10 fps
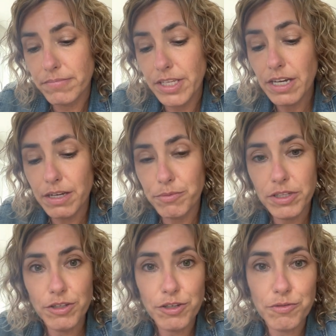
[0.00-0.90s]
yeah, I'm
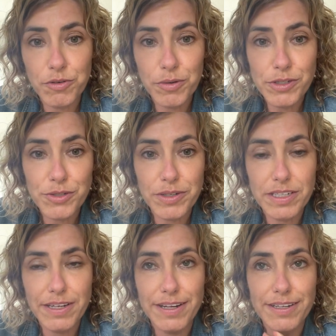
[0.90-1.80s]
really looking forward to
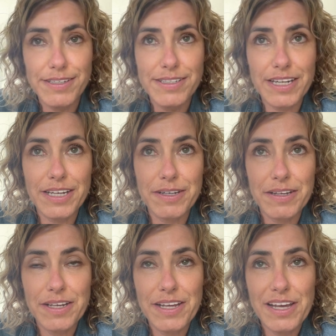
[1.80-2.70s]
it. And
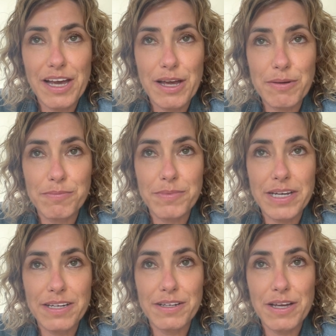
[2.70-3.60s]

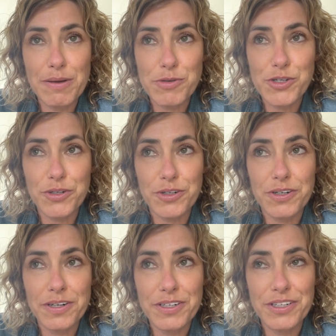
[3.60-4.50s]
I'm
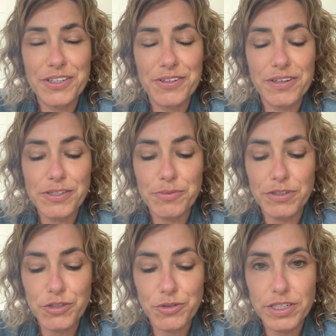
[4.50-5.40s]
sure you guys will
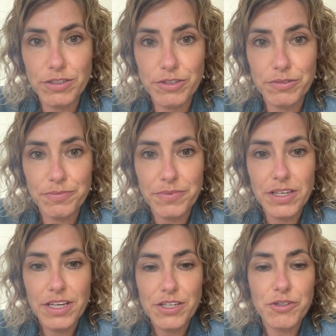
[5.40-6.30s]
enjoy it too.
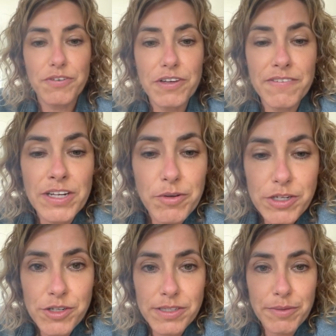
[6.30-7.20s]
So if you have any
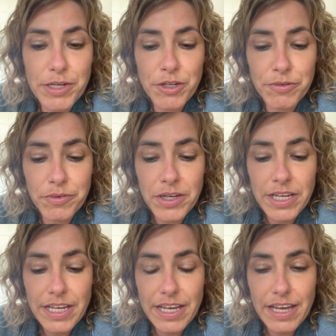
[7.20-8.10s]
questions, let me know.
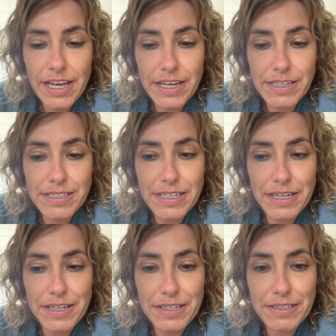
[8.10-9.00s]

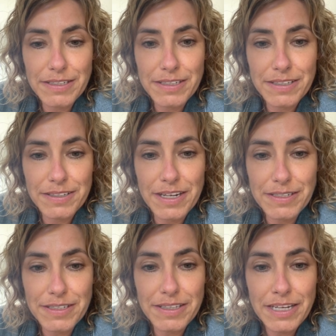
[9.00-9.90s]
And
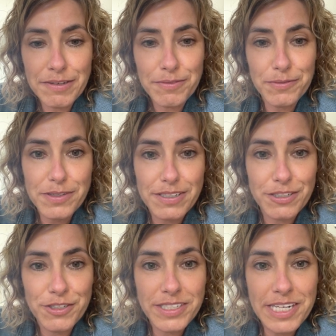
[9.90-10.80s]
until then, we'll see you
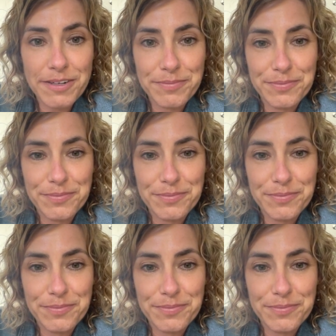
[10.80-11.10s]
Tuesday.